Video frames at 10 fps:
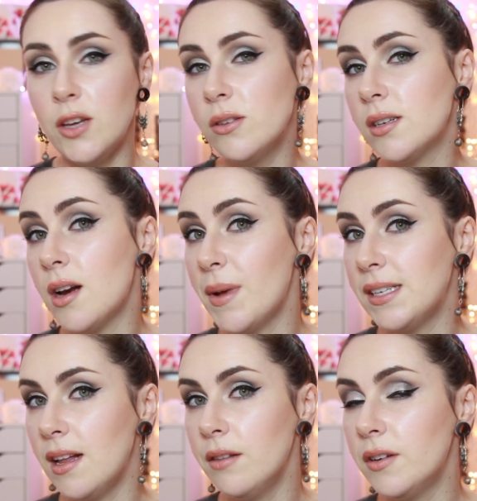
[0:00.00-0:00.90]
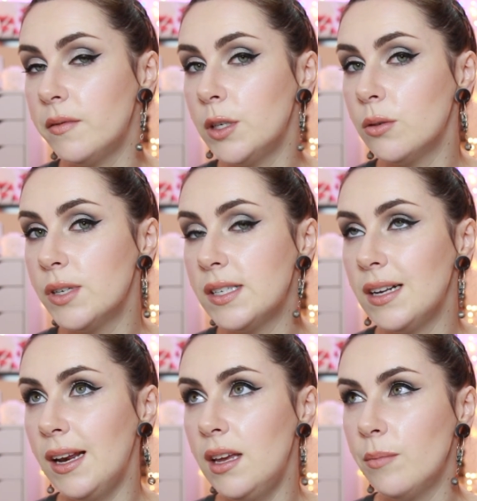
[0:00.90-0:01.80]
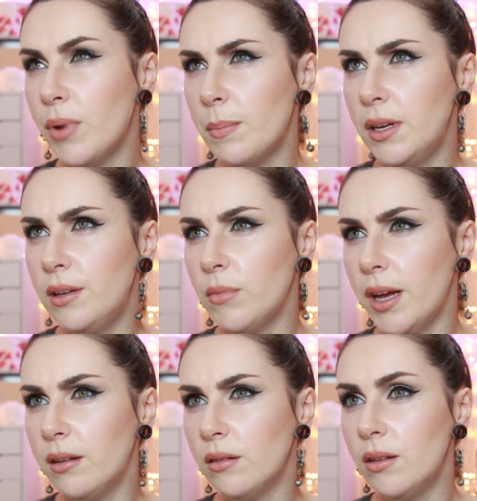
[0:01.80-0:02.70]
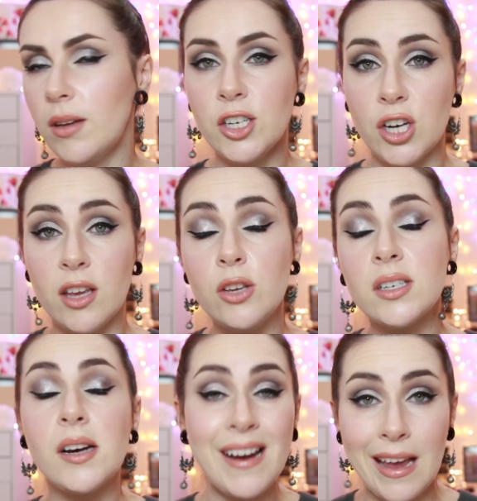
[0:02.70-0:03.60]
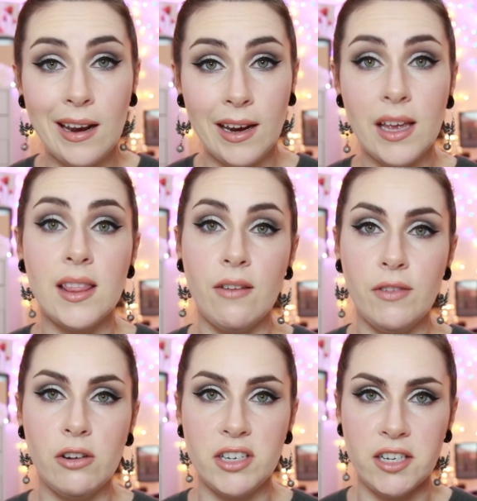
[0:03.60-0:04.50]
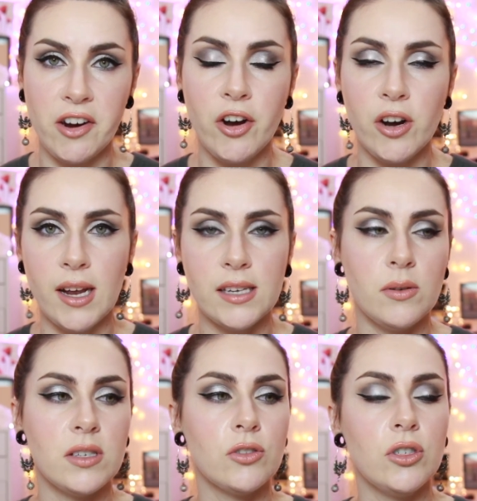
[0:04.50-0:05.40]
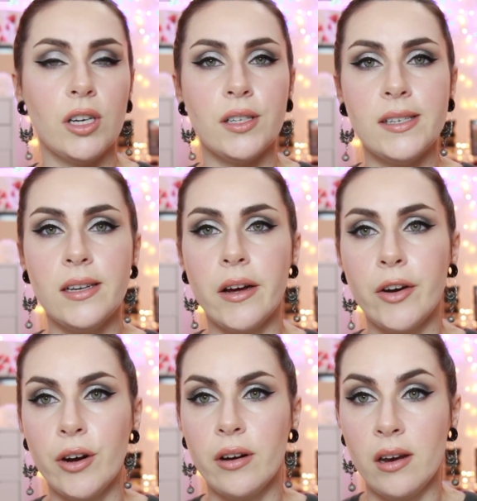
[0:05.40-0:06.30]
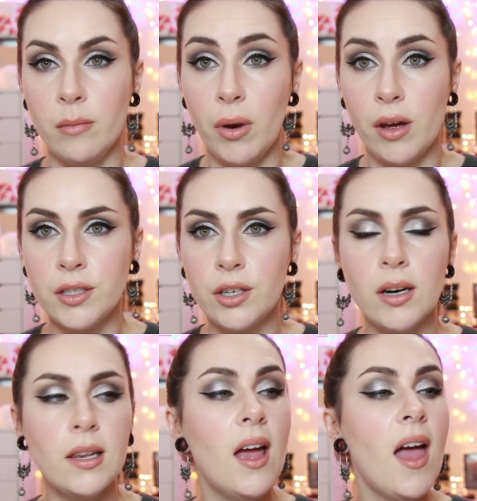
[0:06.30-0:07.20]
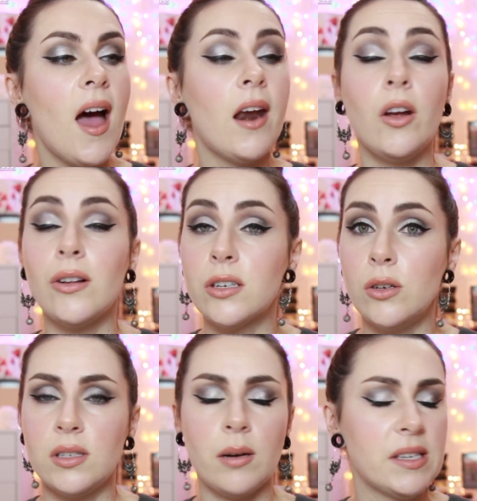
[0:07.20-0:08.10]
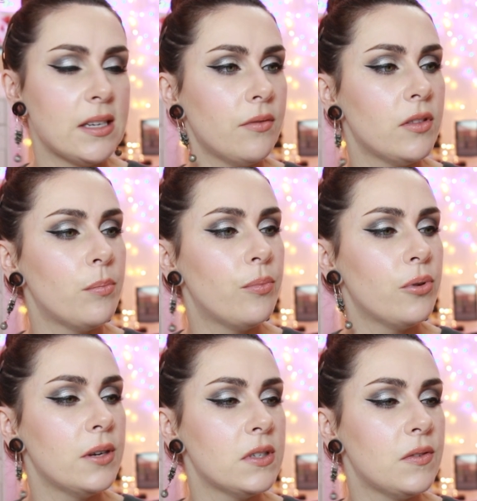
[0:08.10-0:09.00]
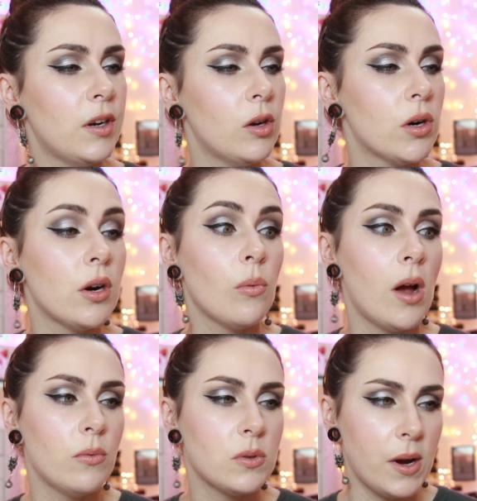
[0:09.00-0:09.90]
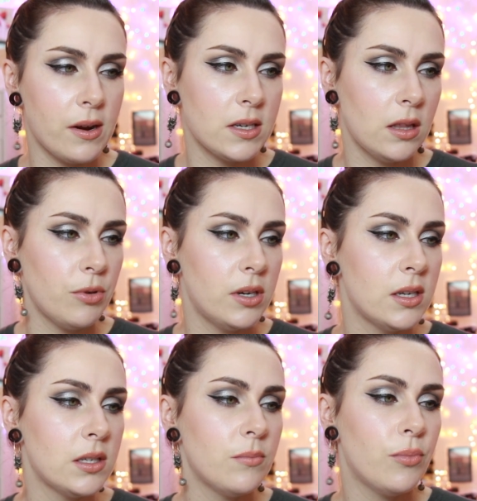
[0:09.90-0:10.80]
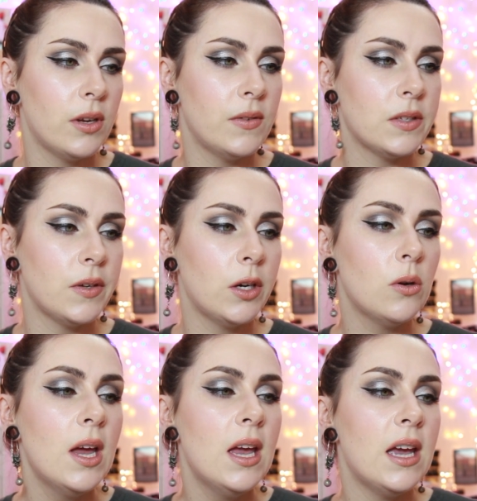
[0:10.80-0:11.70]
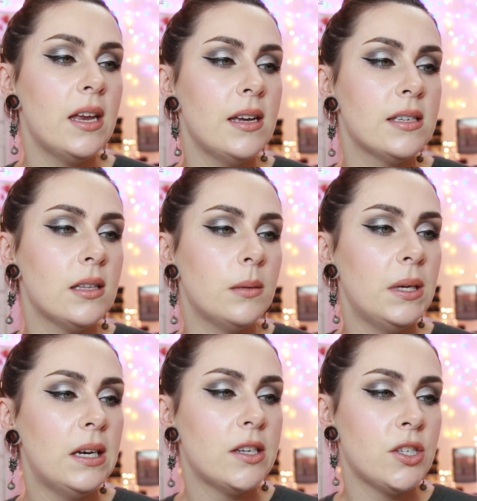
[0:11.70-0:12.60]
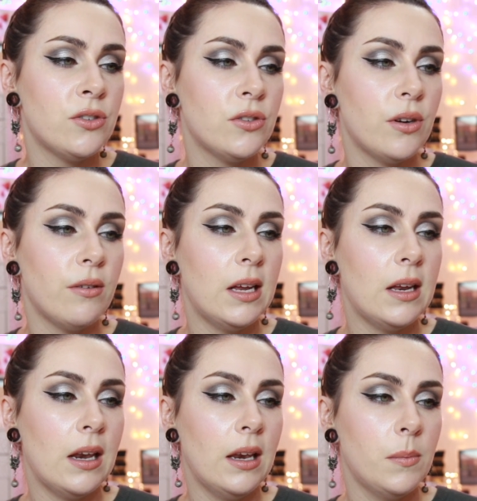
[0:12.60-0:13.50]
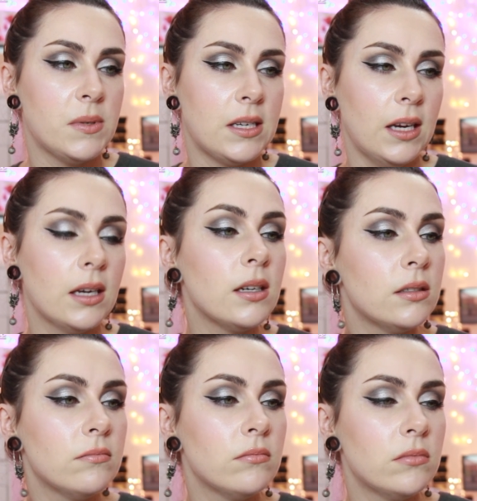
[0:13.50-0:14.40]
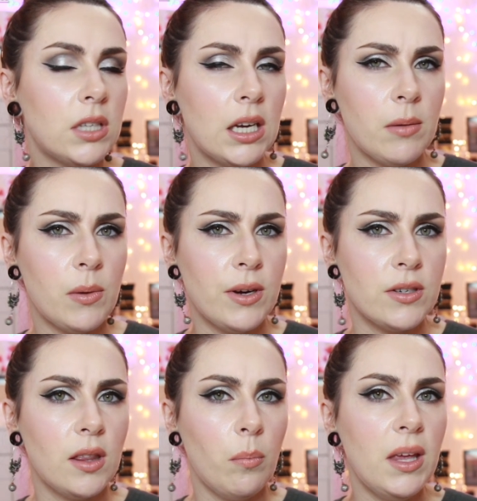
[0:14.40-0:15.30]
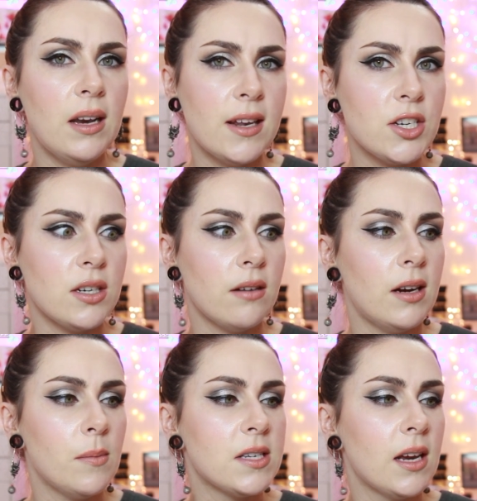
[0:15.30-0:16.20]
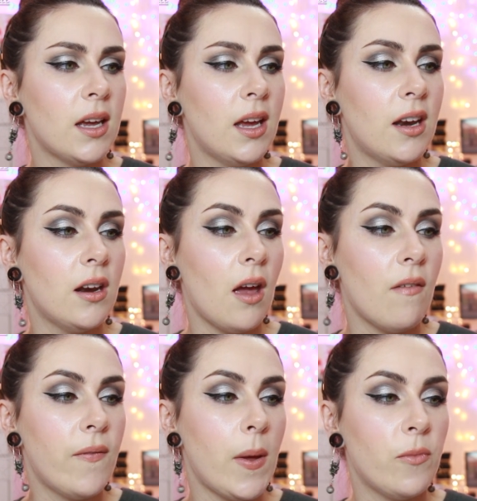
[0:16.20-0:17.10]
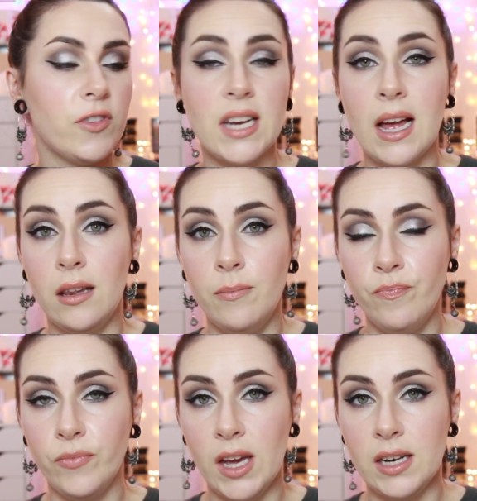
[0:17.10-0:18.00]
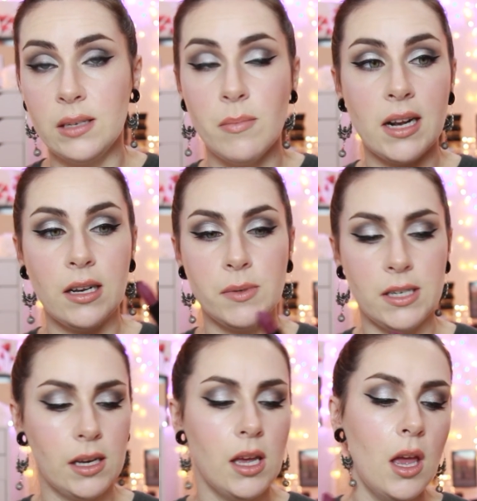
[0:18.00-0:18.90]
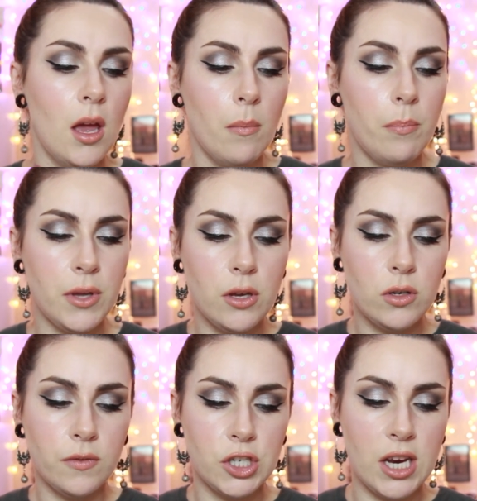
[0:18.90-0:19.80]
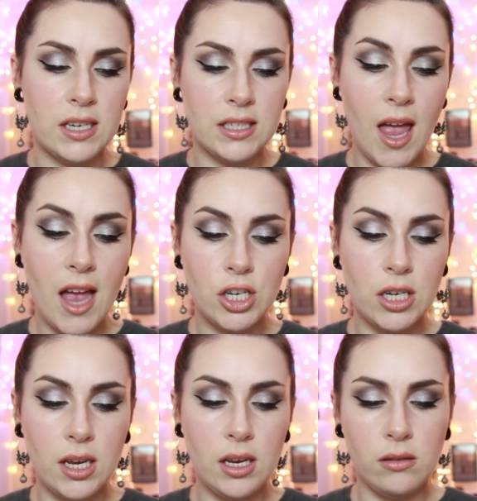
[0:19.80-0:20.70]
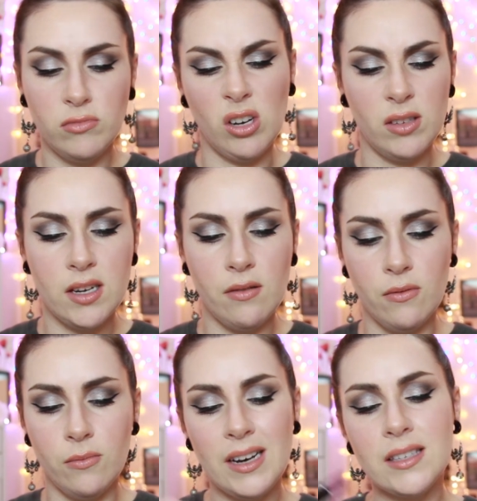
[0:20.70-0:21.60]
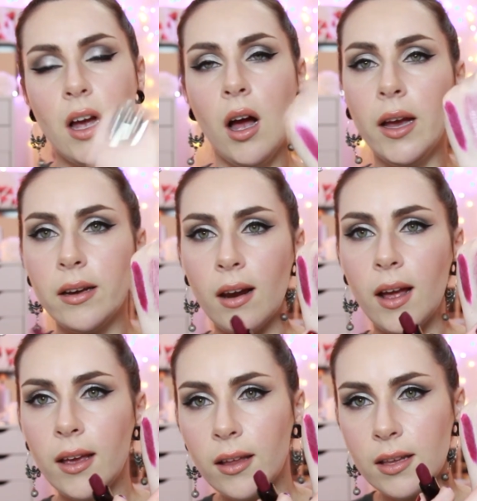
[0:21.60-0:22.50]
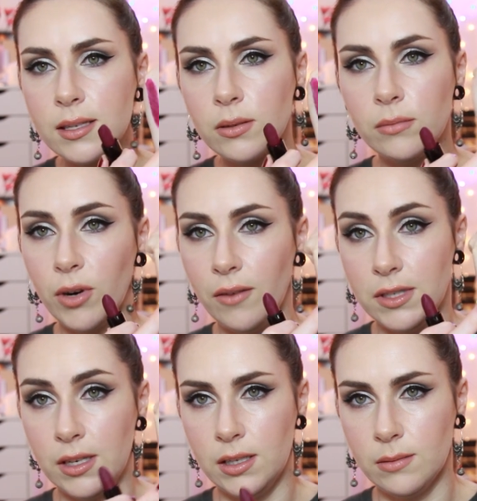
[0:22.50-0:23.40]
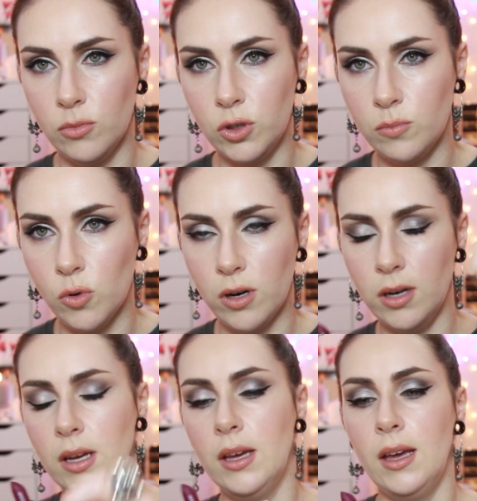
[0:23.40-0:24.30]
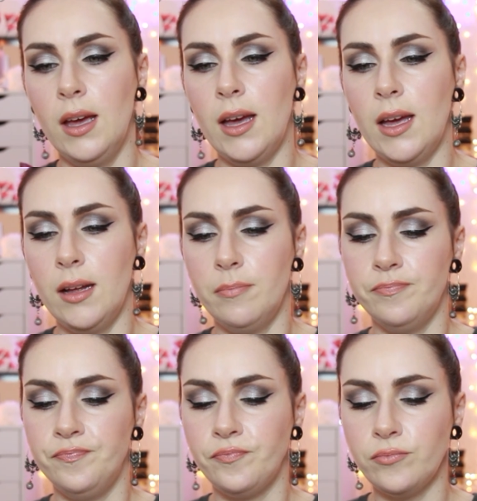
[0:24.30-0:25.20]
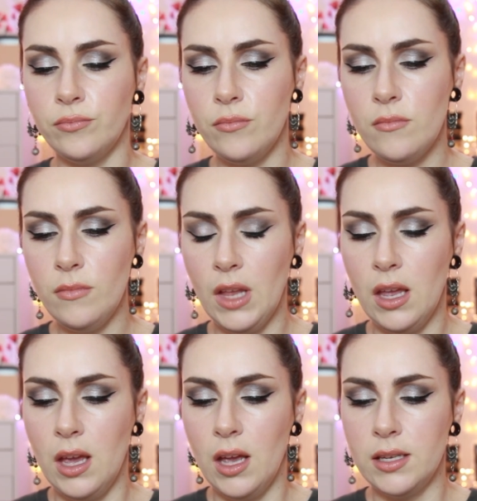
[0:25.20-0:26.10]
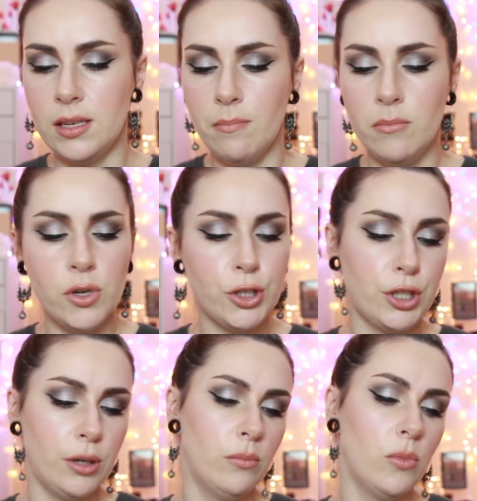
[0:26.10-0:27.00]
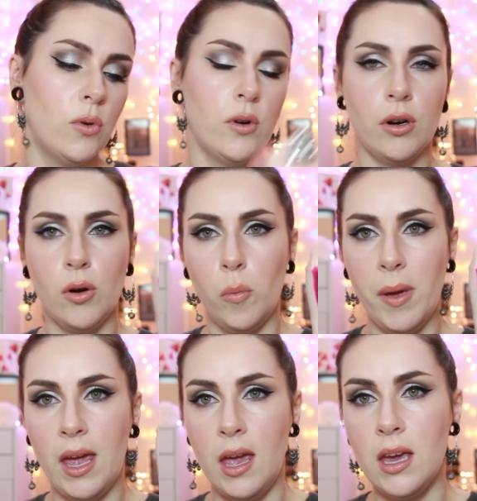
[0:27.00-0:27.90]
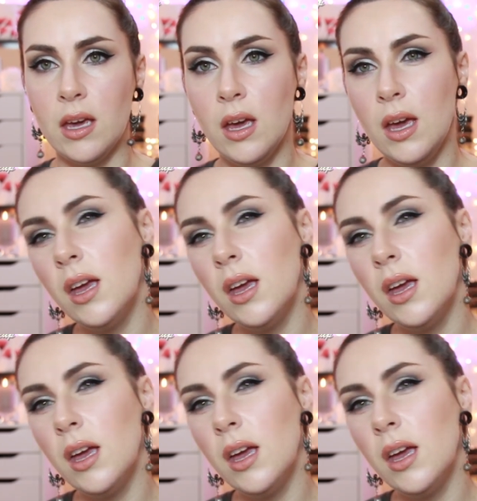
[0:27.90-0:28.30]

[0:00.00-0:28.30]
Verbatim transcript: I used it on myself in a video recently. Probably like... Actually, I used it on Hayley in that video I did on her last week, so you can see it on her on a blonde girl, and I also used it on myself in the previous video, or I was wearing it in the previous previous video. It is the Be Legendary lipstick. That came out weird. The Be Legendary lipstick in Femme Fatale, and it's a matte lipstick. Beautiful shade. It's actually, no, it's not, well, it's kind of like this one, but obviously it's much more, um, it's much more opaque.